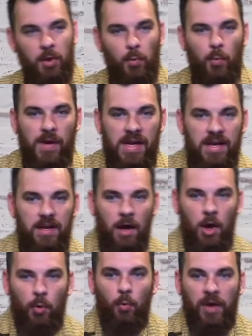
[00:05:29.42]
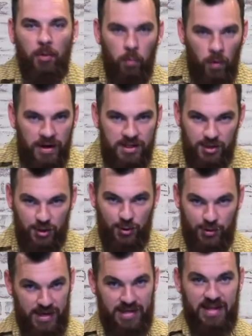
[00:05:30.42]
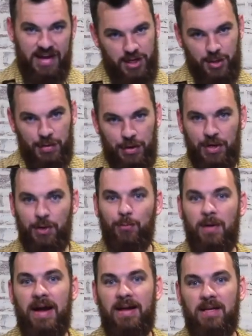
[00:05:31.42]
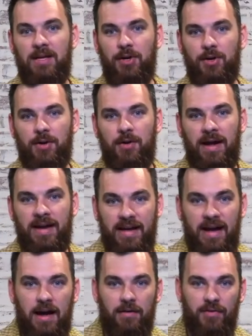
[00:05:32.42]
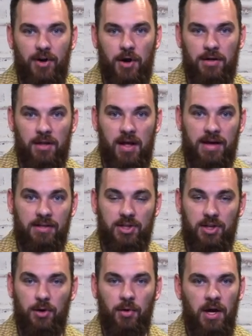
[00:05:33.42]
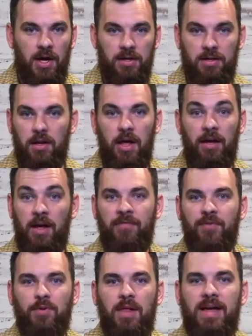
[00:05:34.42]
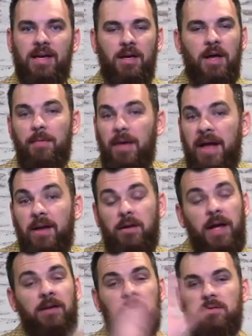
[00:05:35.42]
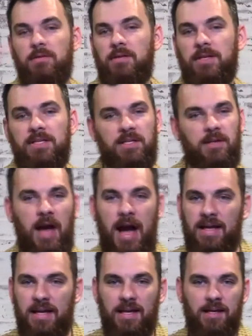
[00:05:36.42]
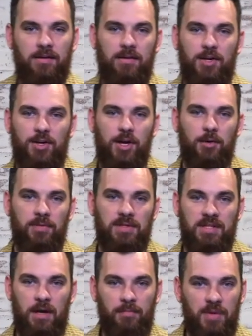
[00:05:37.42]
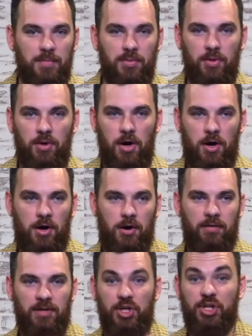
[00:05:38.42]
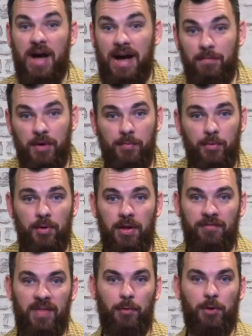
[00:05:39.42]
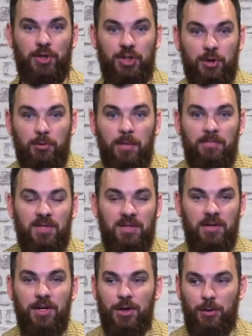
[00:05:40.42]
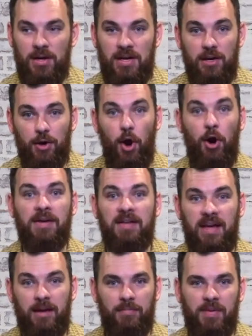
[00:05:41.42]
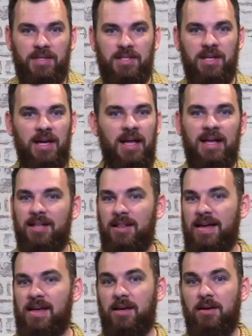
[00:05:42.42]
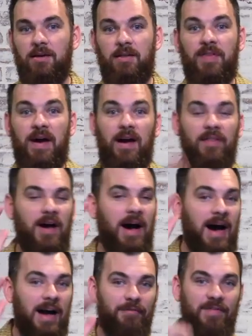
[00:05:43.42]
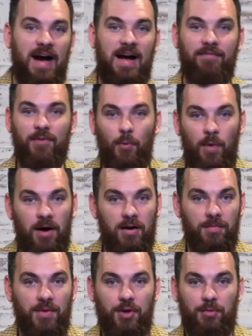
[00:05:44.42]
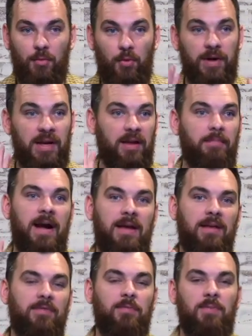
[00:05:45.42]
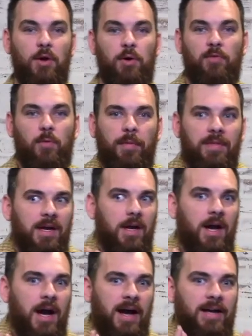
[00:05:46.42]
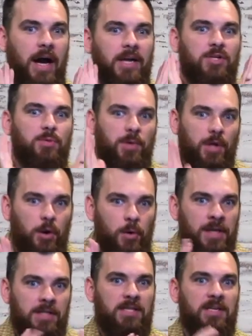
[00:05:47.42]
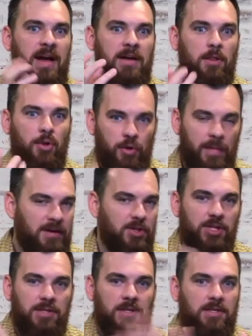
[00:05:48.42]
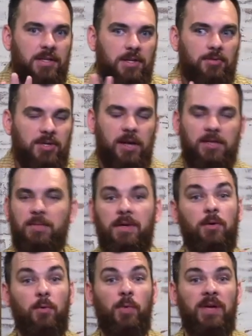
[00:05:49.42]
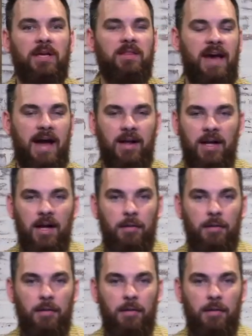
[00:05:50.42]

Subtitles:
We want to create that community right here at Calvary Online. So if you're like, and listen, I get it. You know, some people are shy people. If they were to show up, you know, here on campus, like the high five, the welcome, the good morning, it might even be overwhelming. Like, I just want to go in and sit down and learn about Jesus. Like, don't talk to me. We get that.